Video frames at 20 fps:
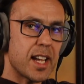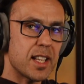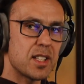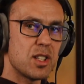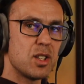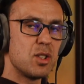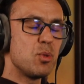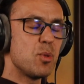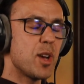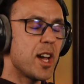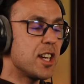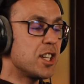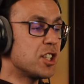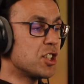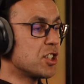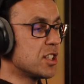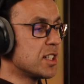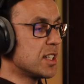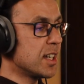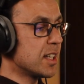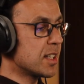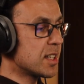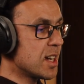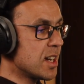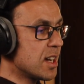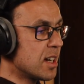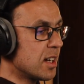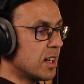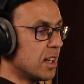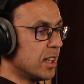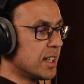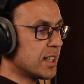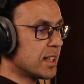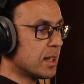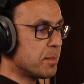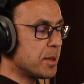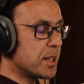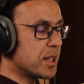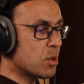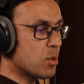attenuation did, a
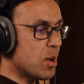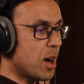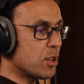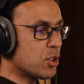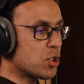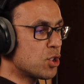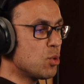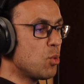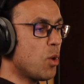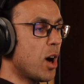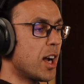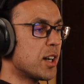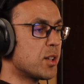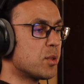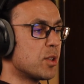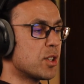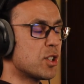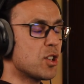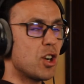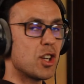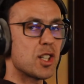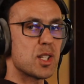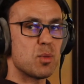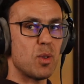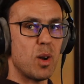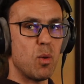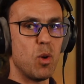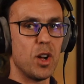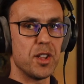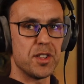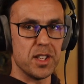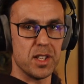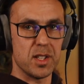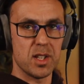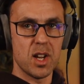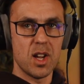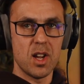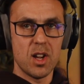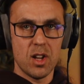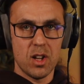little bit around 200 Hertz. So I wanted
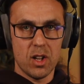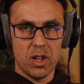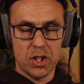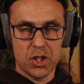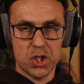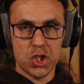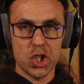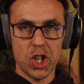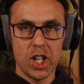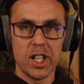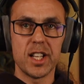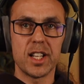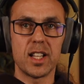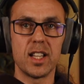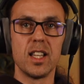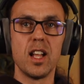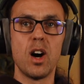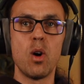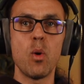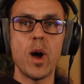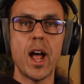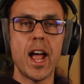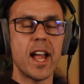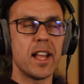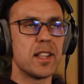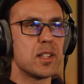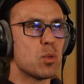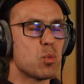solid low end